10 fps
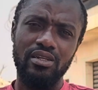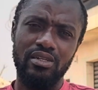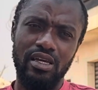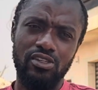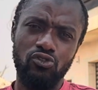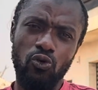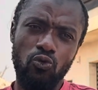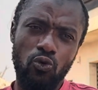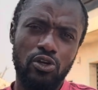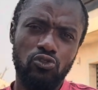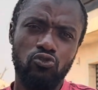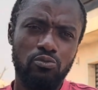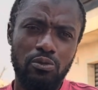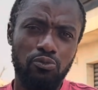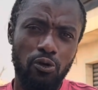there is no going
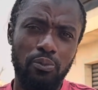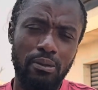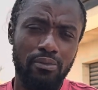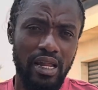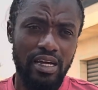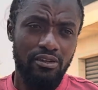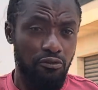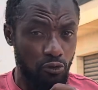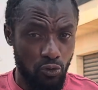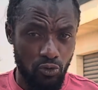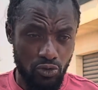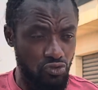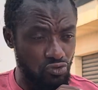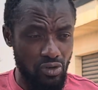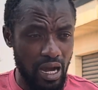to be proper blood flow
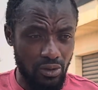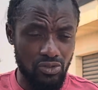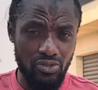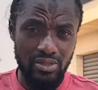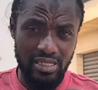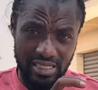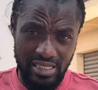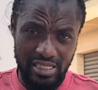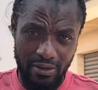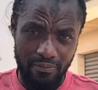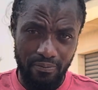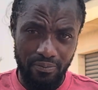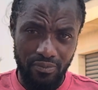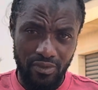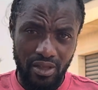throughout the system.
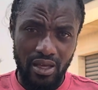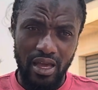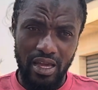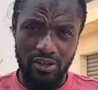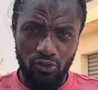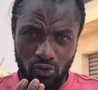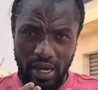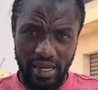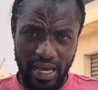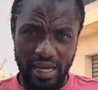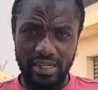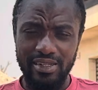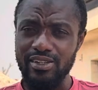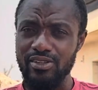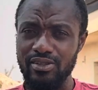And you and I
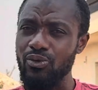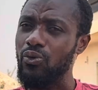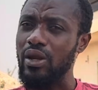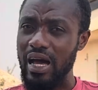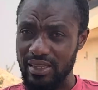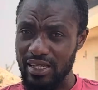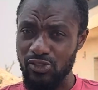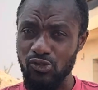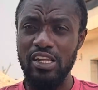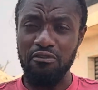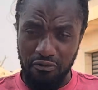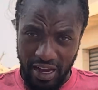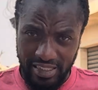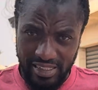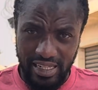will attest to the
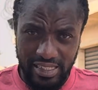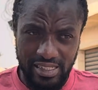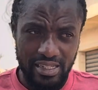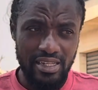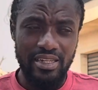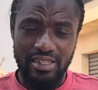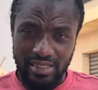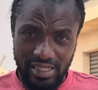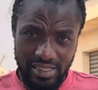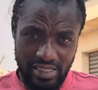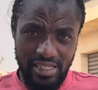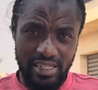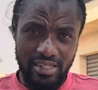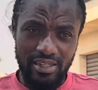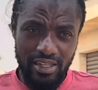fact that this
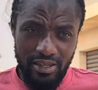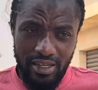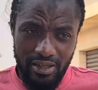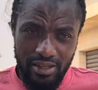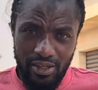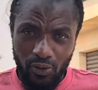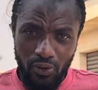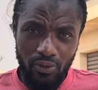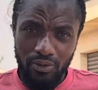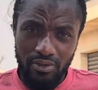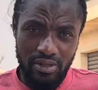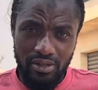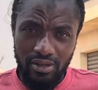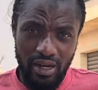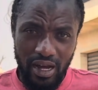thing,
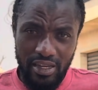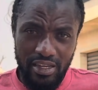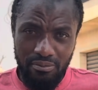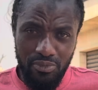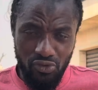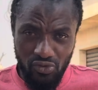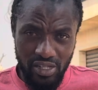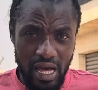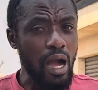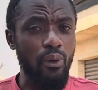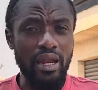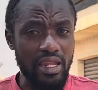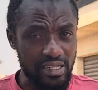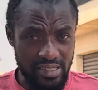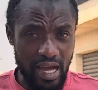in between our
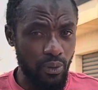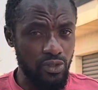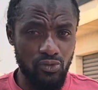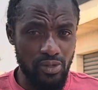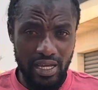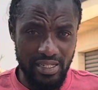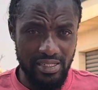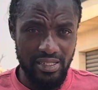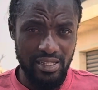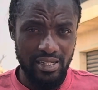legs, our two legs,